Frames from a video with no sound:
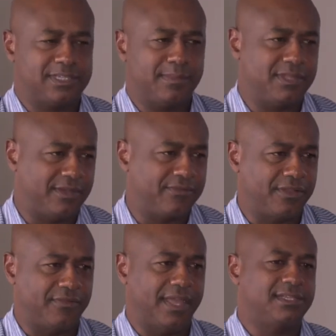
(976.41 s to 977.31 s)
some of the
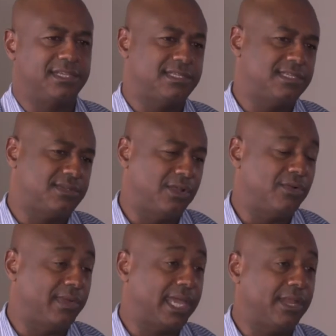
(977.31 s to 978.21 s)
different events, and he says,
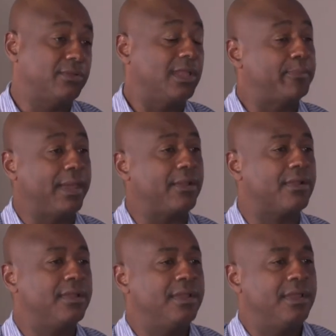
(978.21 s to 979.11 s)
we got to do a lot
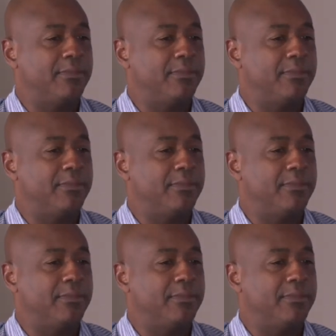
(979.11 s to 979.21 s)
better.